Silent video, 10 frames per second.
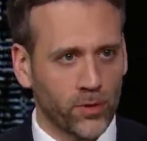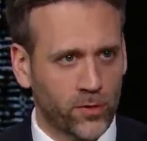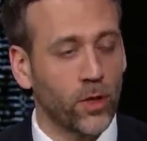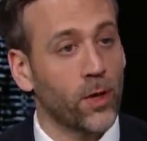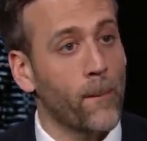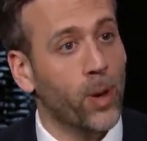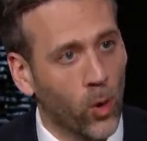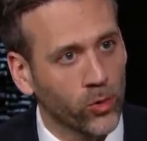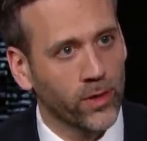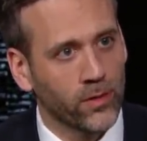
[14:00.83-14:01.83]
but still an
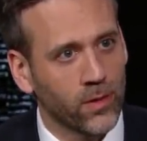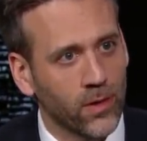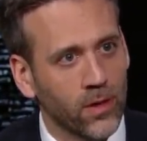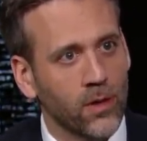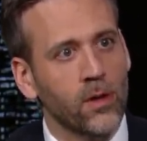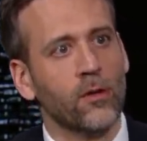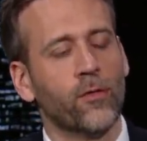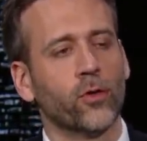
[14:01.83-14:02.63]
opponent yeah. for